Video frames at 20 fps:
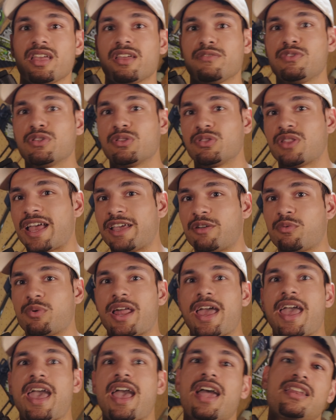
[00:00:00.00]
If you like what
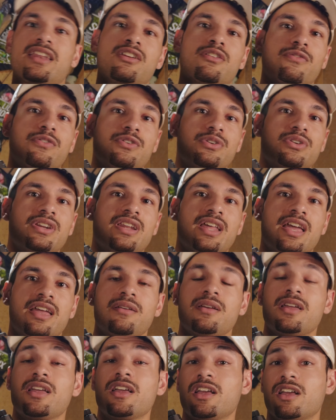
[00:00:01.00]
I had here for you
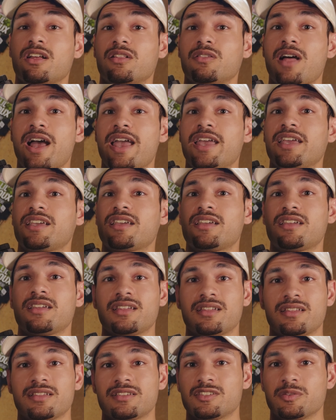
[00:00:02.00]
today, like,
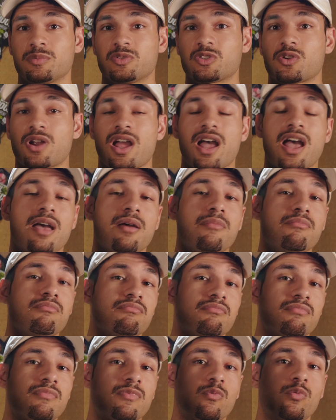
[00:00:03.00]
subscribe,
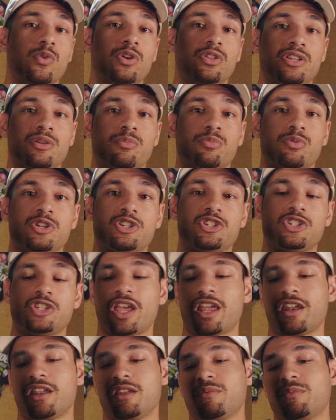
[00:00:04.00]
really
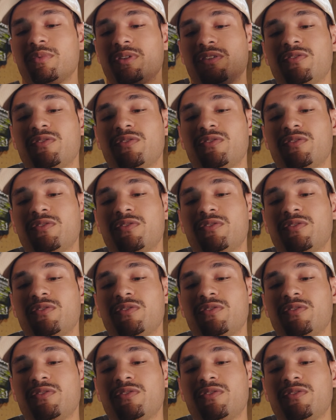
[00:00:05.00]
appreciate it.